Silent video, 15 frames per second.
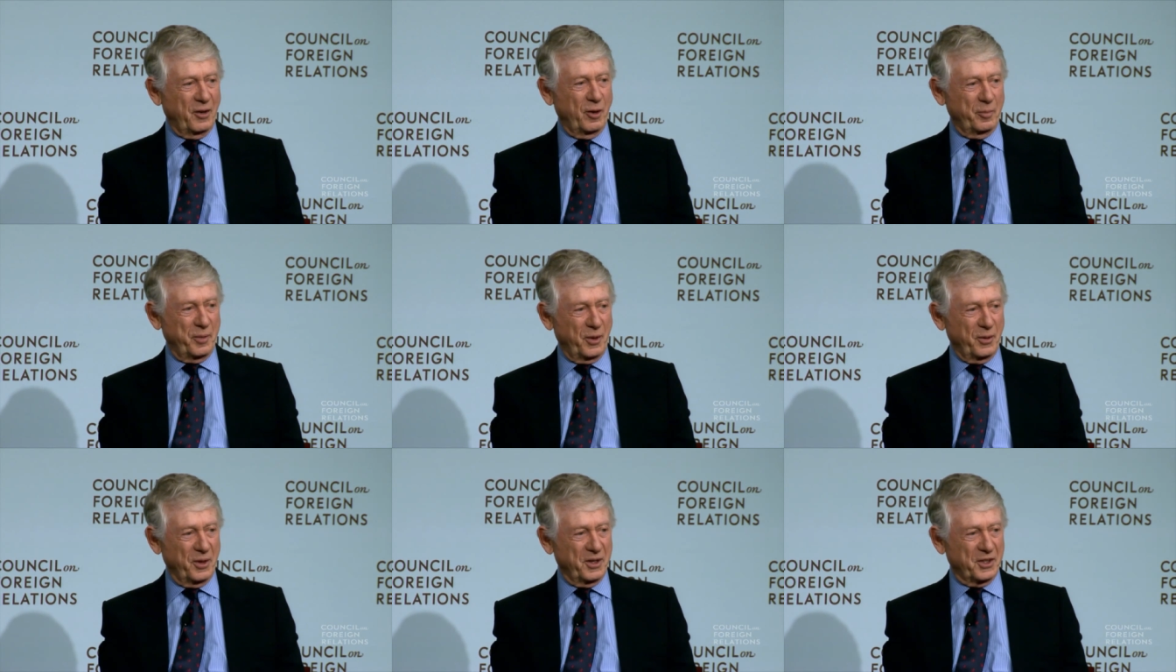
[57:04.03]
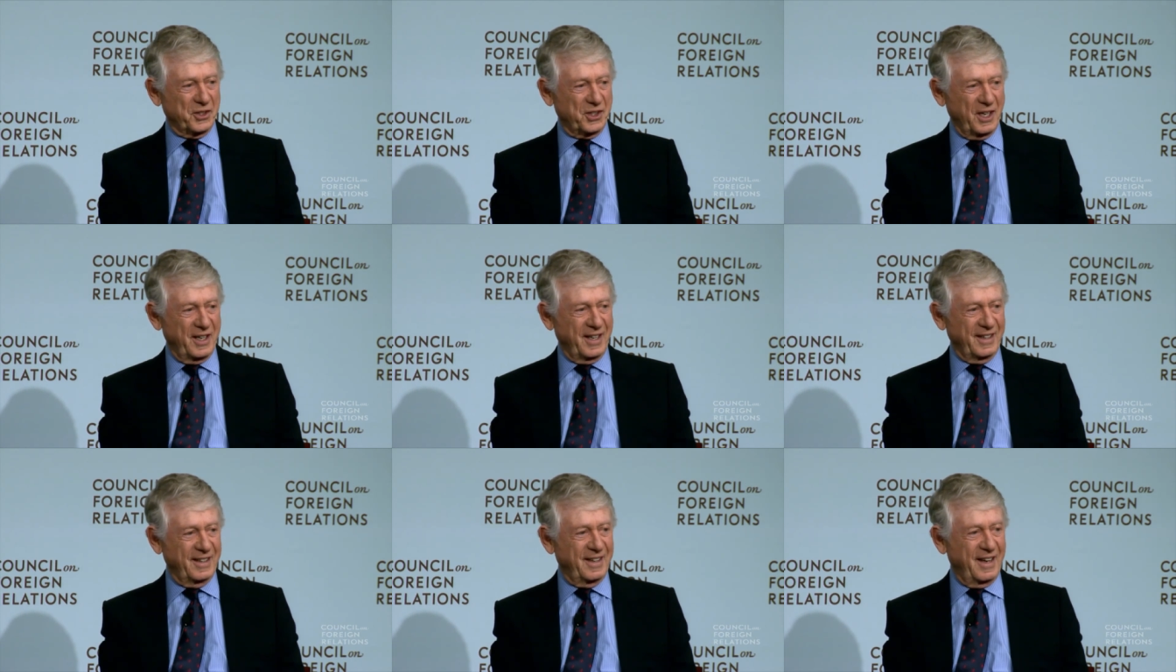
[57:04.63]
hope you
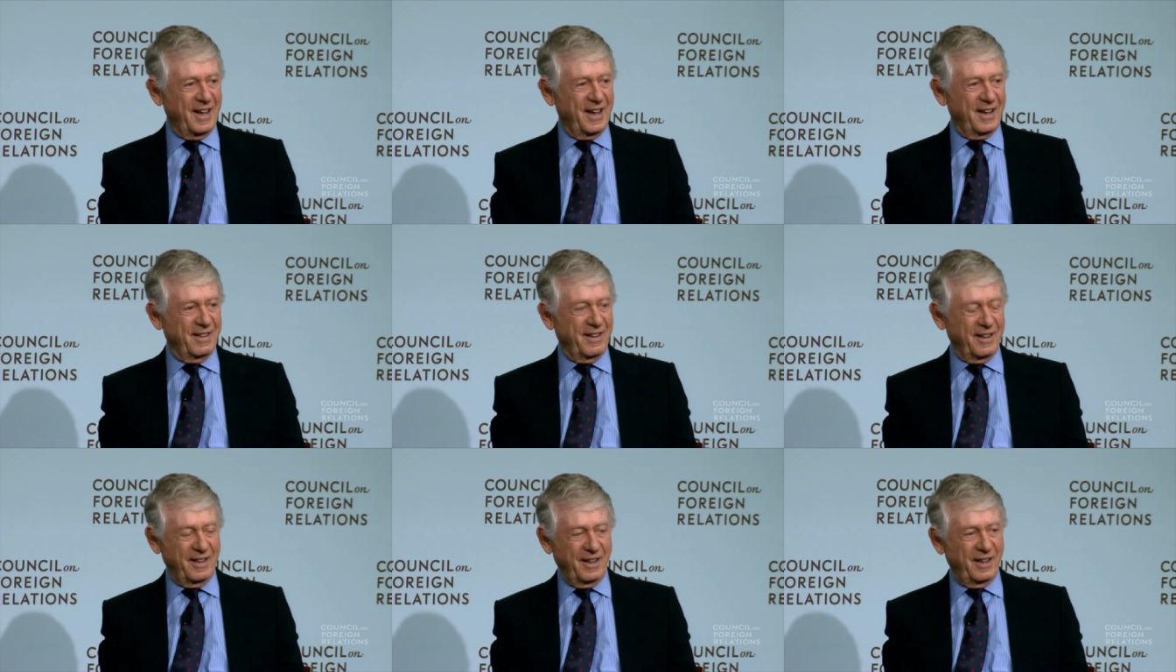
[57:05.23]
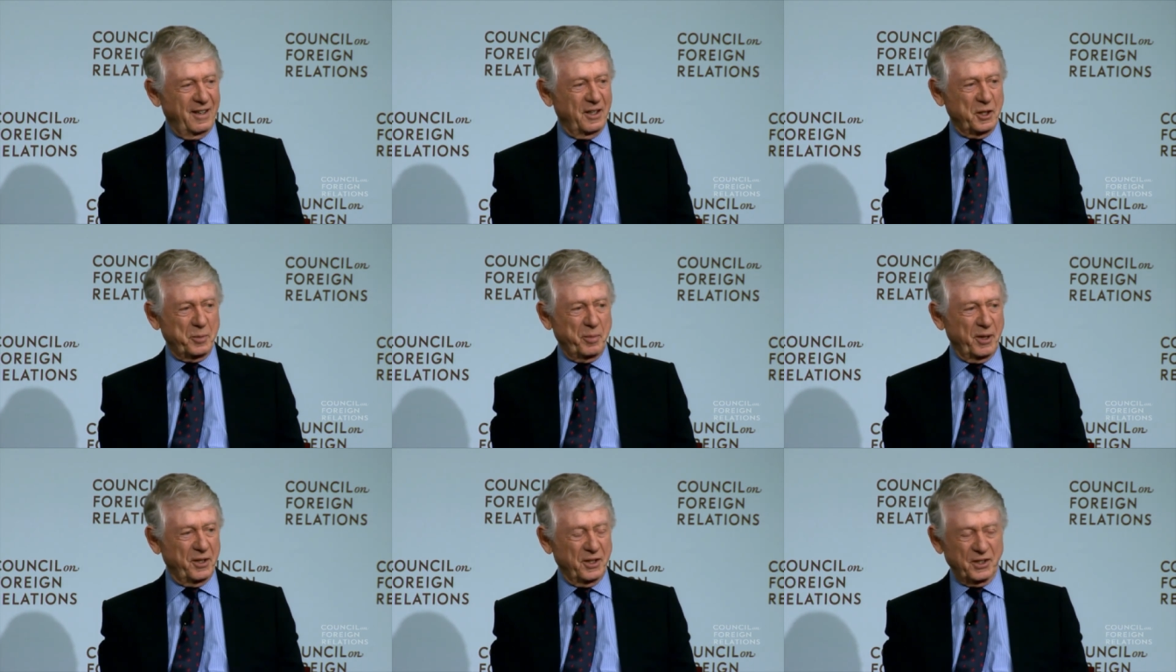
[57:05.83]
understand that it is
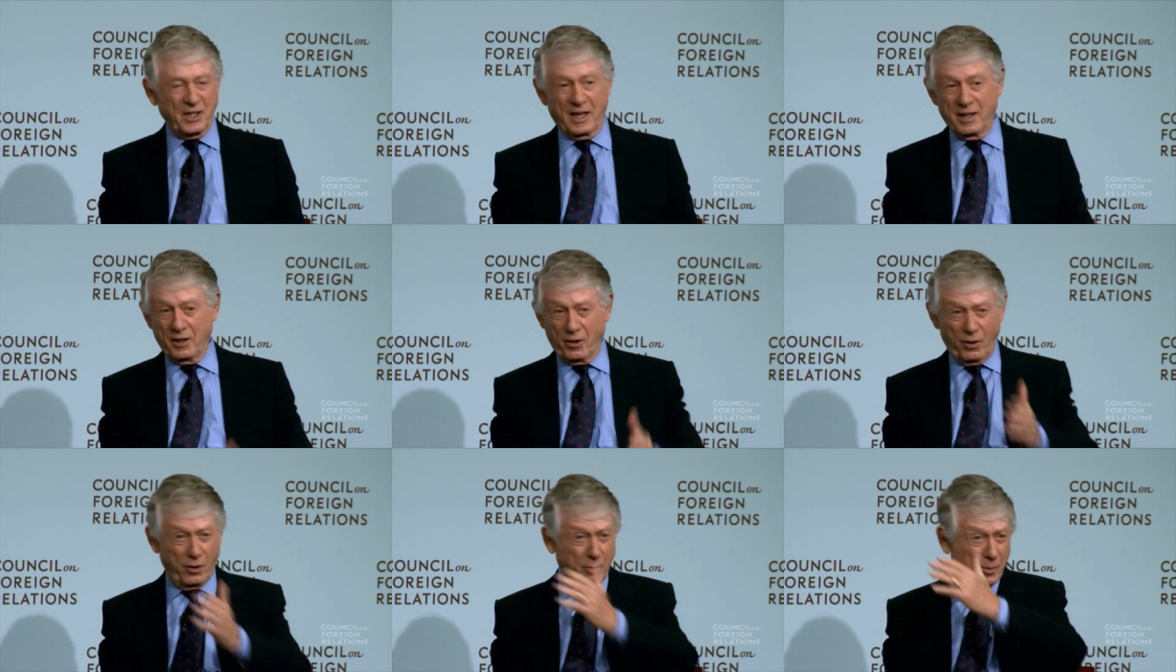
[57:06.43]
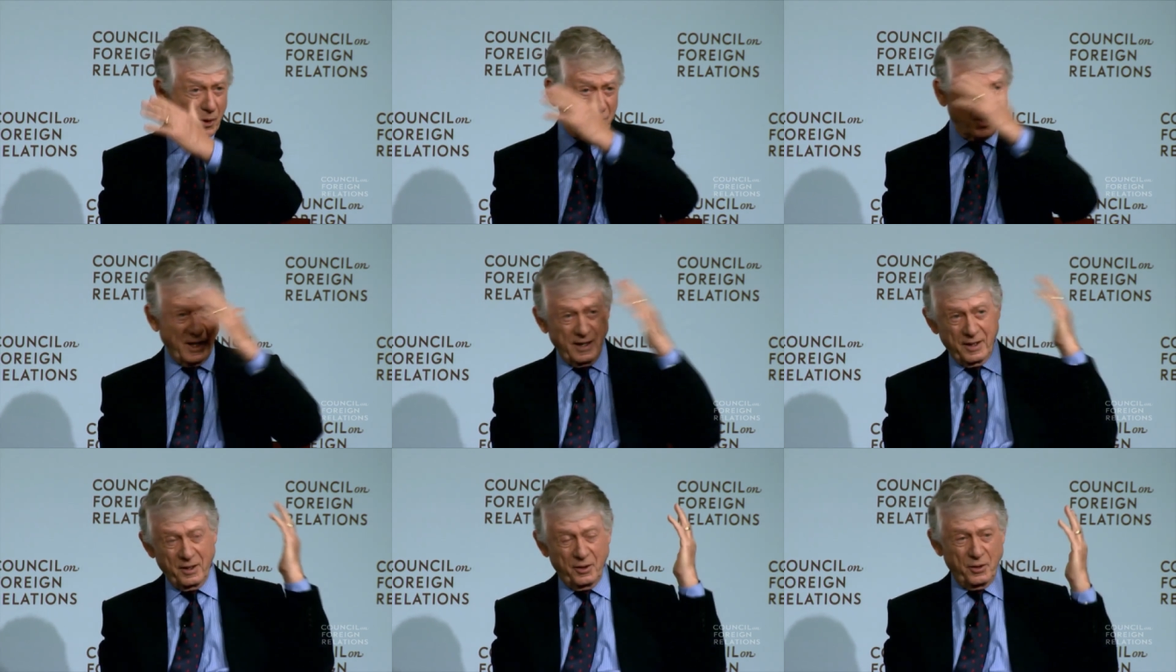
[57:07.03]
because I almost
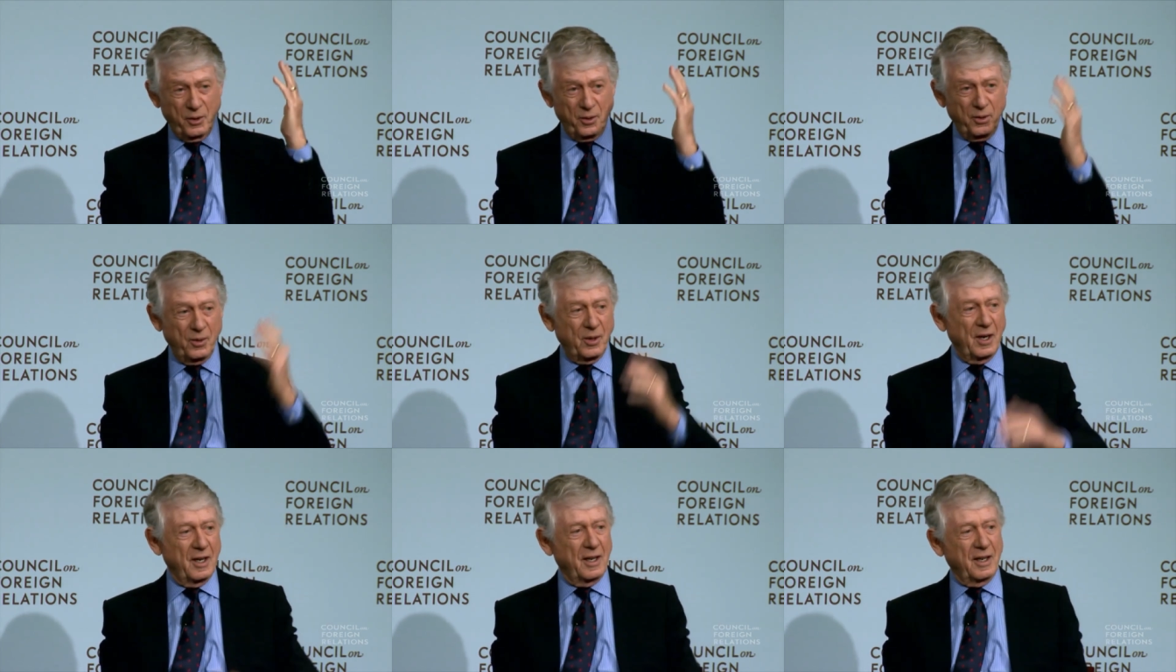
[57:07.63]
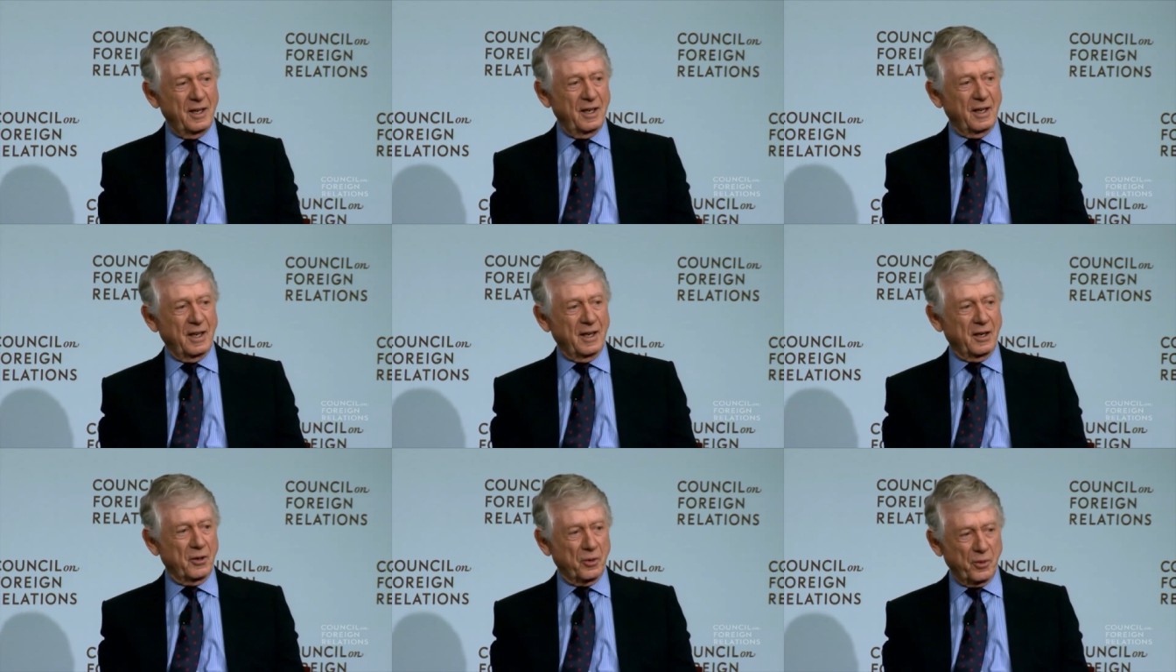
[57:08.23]
had to do
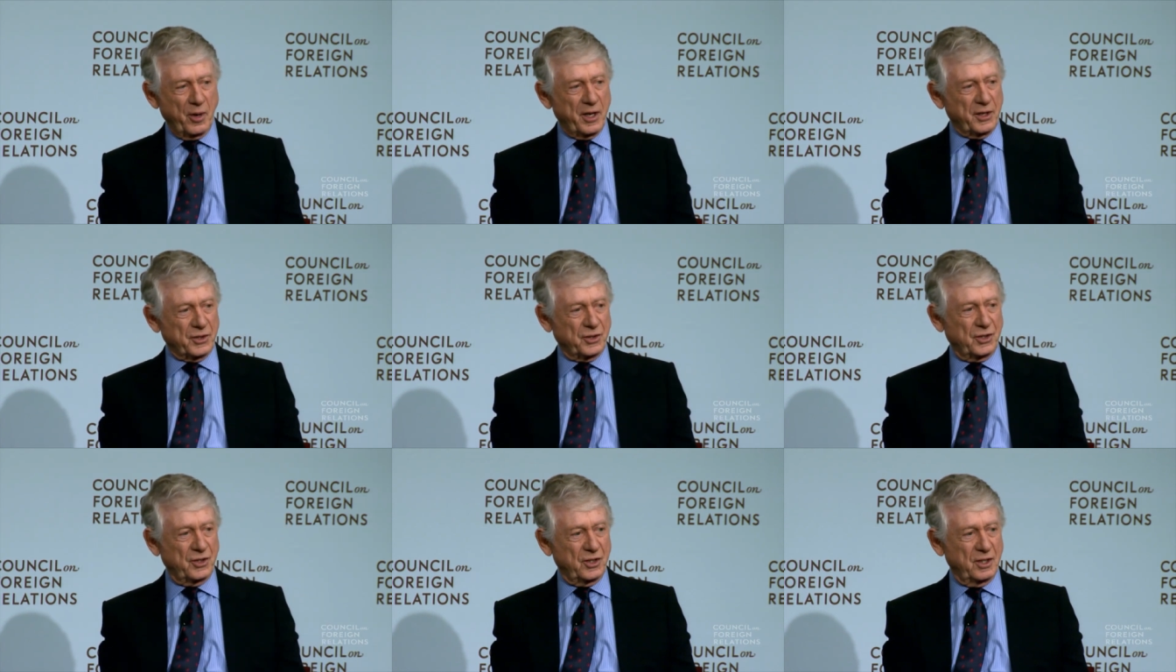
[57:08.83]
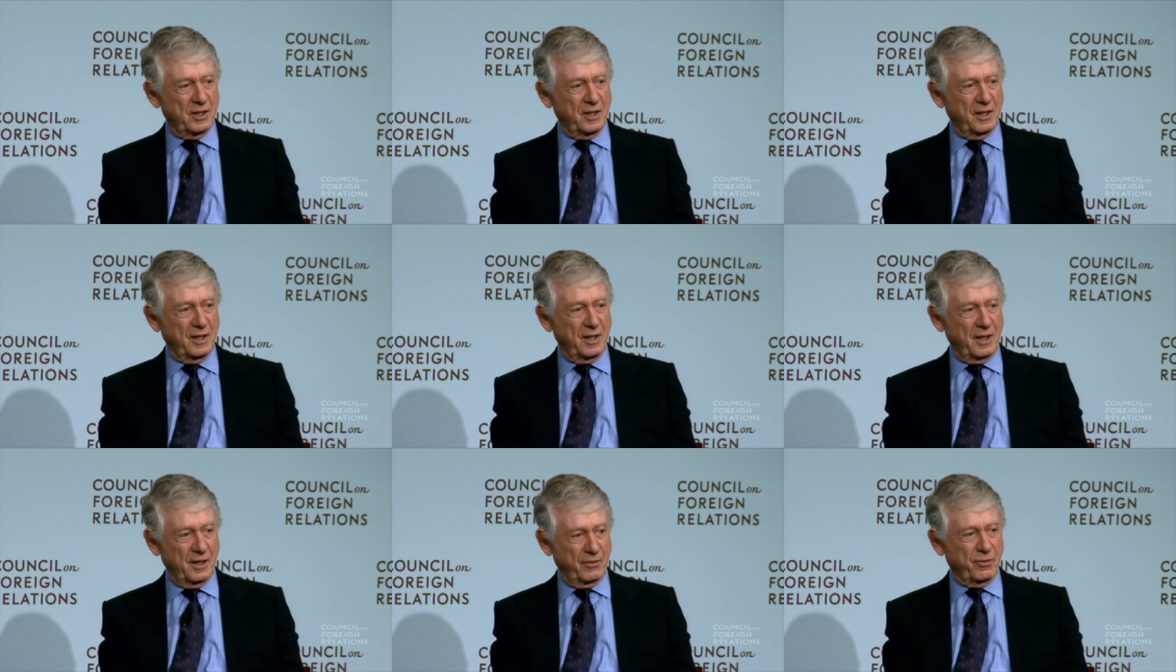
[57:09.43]
an erase
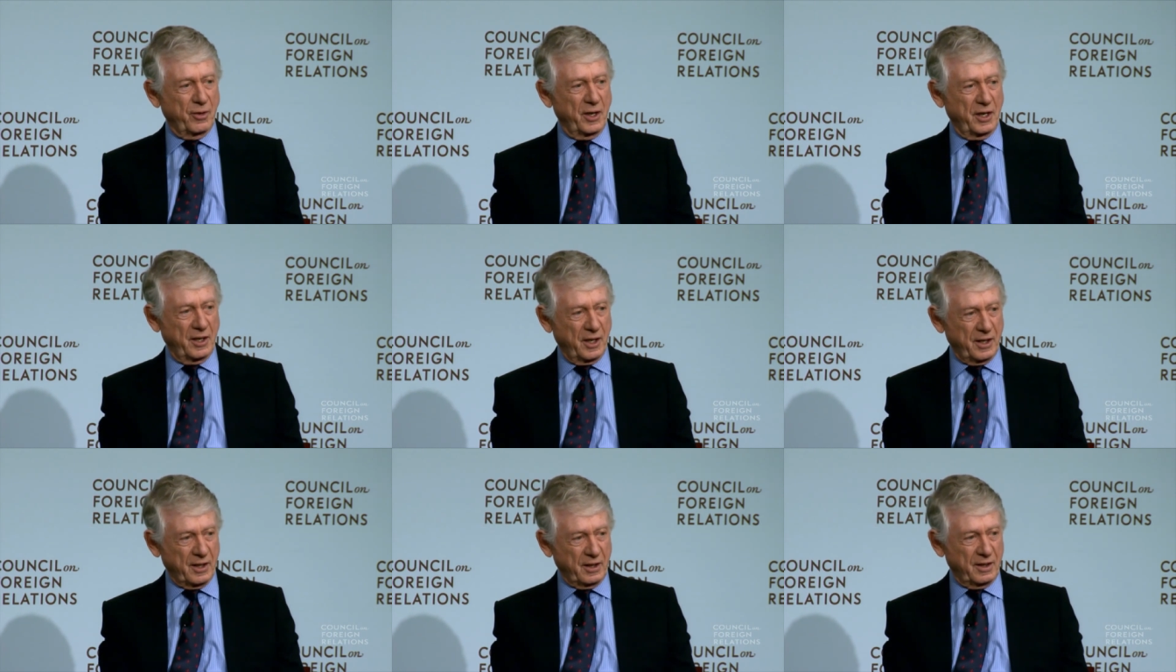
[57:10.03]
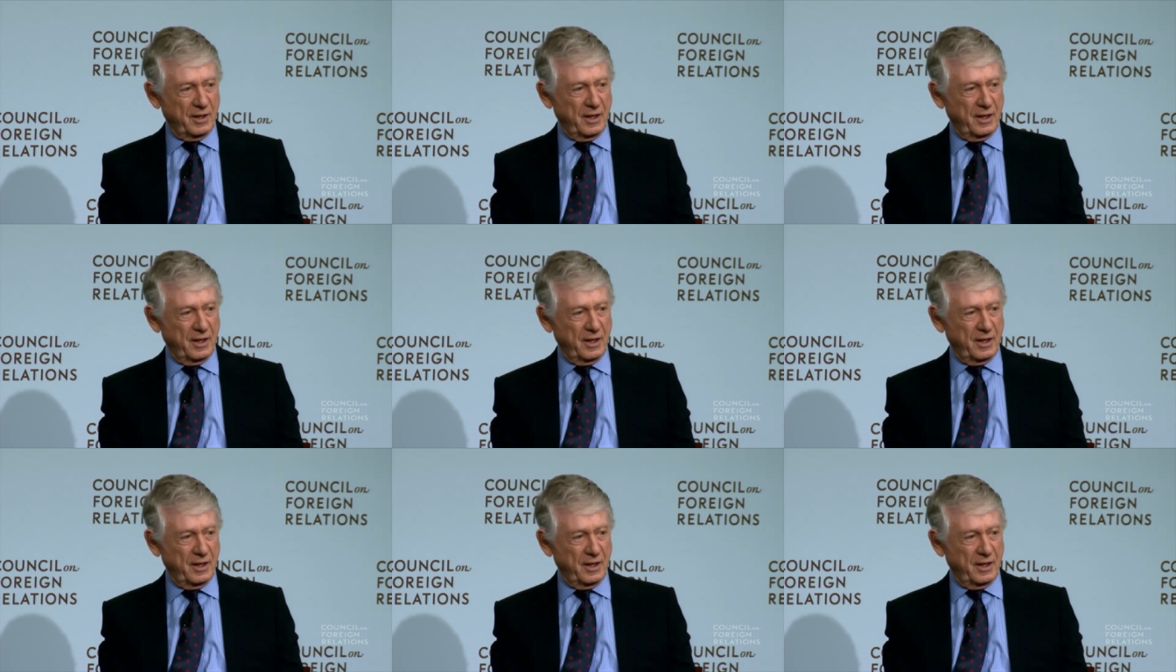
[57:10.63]
every night